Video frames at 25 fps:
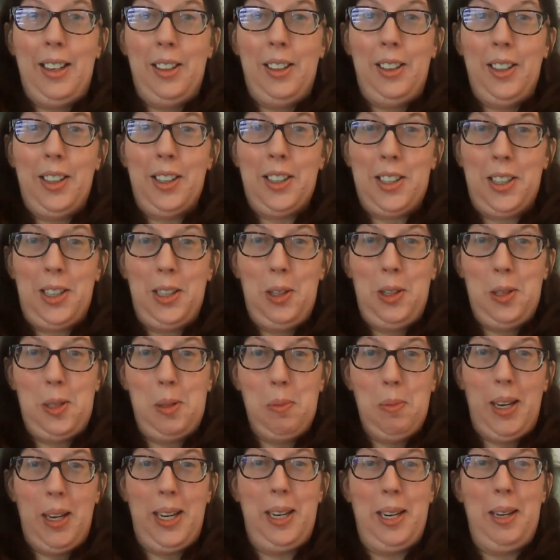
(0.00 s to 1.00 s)
excuse
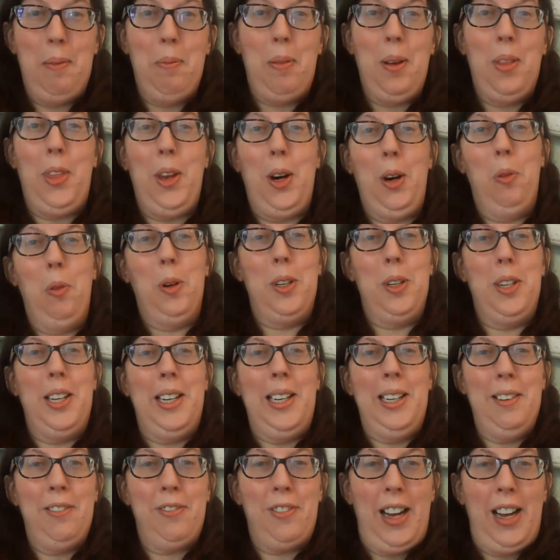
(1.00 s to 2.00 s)
me, but there were
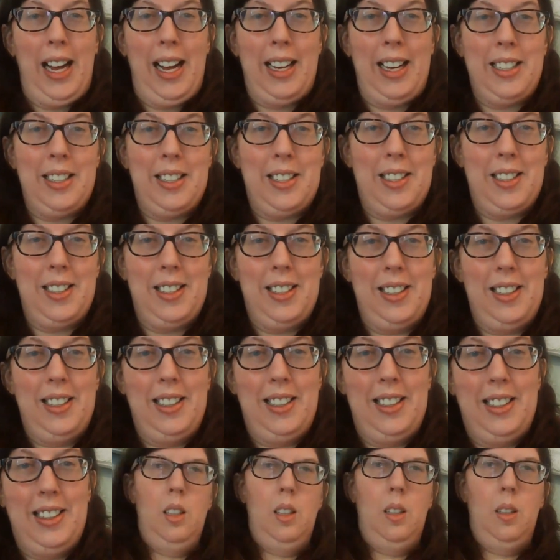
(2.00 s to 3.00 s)
Nephites.
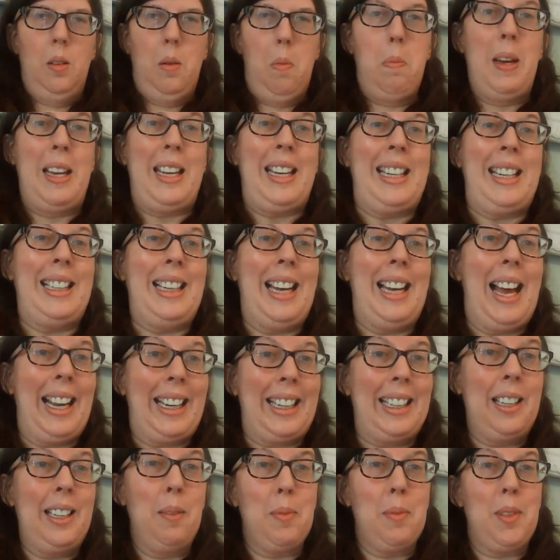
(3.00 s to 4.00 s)
But he
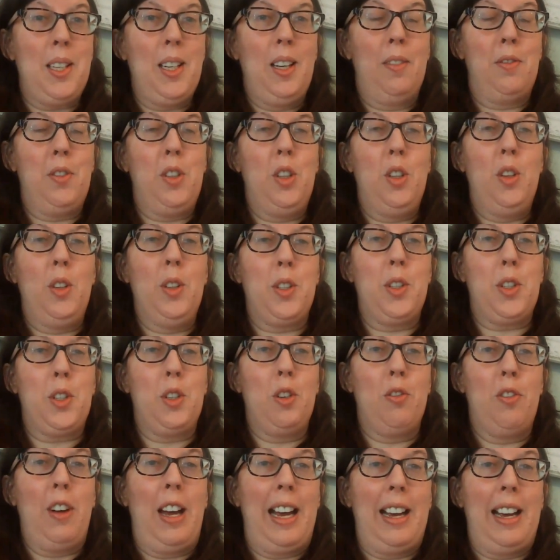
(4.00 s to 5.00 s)
likened himself to the
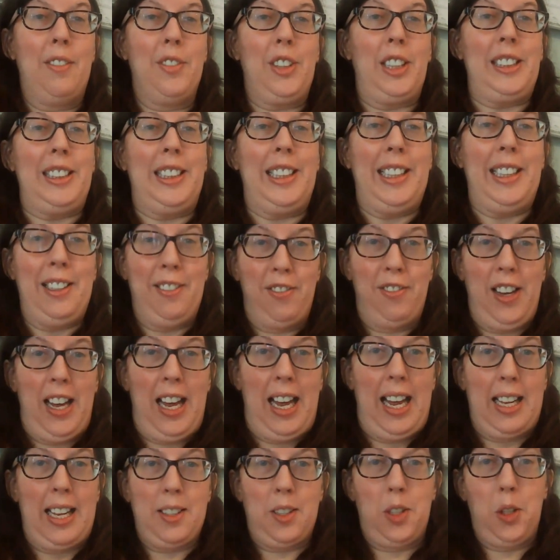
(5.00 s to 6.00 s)
surviving
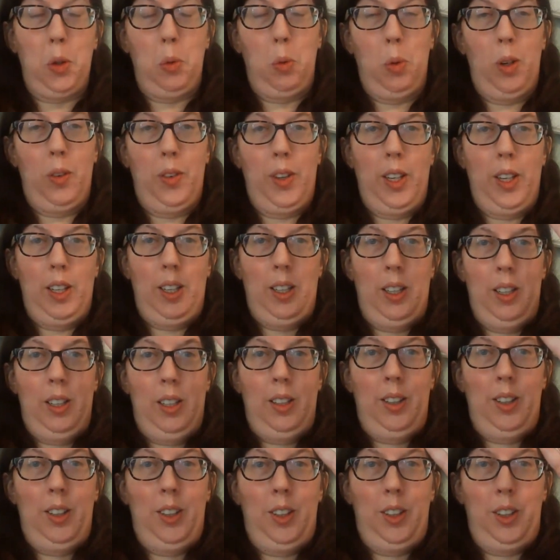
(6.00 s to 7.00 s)
Nephites who were the
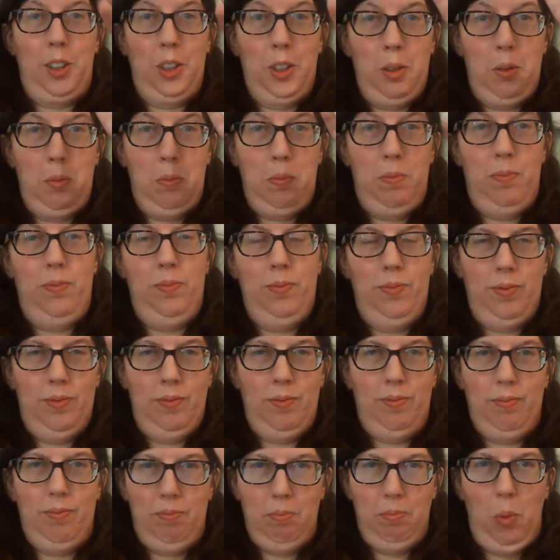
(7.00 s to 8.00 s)
good
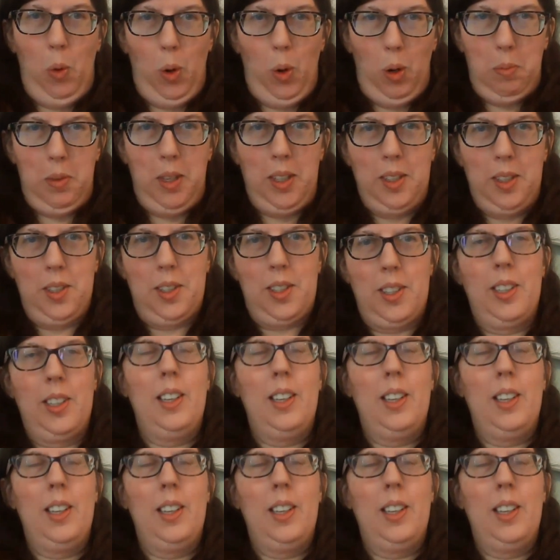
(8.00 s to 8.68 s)
Mormons